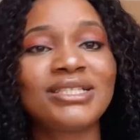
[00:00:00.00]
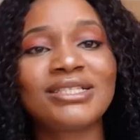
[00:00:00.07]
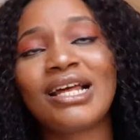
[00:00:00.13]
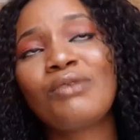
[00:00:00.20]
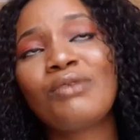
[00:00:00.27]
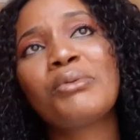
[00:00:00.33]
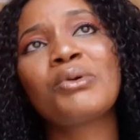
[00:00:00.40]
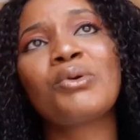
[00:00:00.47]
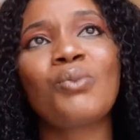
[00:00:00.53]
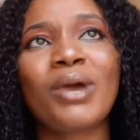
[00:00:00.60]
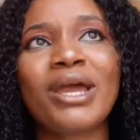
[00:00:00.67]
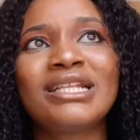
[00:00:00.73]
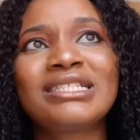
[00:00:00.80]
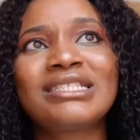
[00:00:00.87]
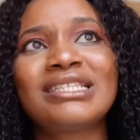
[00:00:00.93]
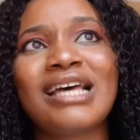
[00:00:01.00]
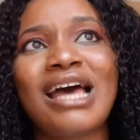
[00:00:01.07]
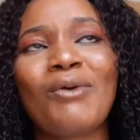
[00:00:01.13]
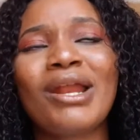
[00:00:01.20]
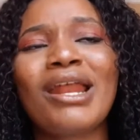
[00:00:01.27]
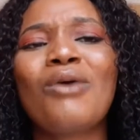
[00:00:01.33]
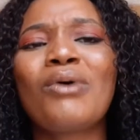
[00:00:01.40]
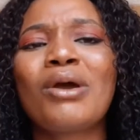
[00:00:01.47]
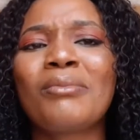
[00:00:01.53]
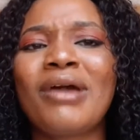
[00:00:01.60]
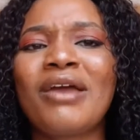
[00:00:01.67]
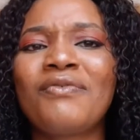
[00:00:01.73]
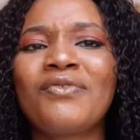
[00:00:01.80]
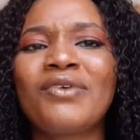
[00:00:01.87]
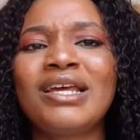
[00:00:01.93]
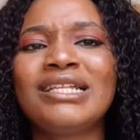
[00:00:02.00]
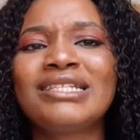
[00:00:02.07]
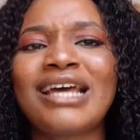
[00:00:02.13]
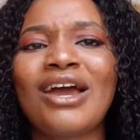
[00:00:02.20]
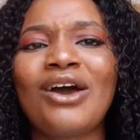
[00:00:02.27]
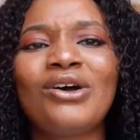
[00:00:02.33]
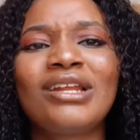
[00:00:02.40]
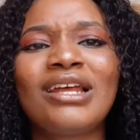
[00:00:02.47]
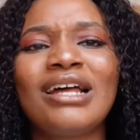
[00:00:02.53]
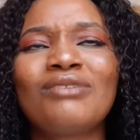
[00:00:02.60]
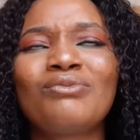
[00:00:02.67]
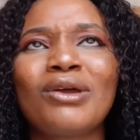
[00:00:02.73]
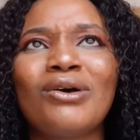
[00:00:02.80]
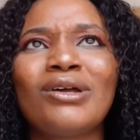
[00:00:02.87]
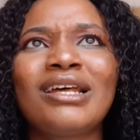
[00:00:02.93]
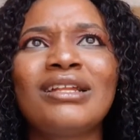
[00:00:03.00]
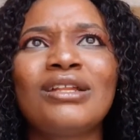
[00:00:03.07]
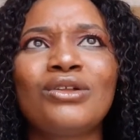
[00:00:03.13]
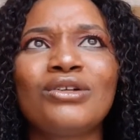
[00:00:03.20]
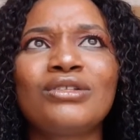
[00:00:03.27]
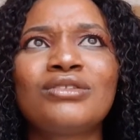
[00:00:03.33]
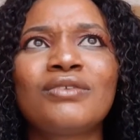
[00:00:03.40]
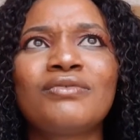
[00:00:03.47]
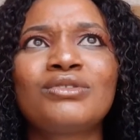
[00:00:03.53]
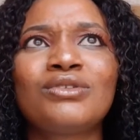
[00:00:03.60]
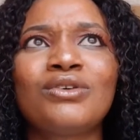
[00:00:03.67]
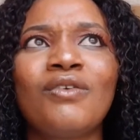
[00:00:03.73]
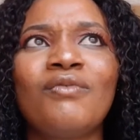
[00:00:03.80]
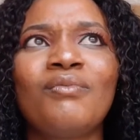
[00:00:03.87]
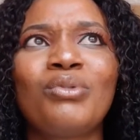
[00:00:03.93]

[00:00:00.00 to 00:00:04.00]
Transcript: When I went with my friends, we ordered lots of stuff,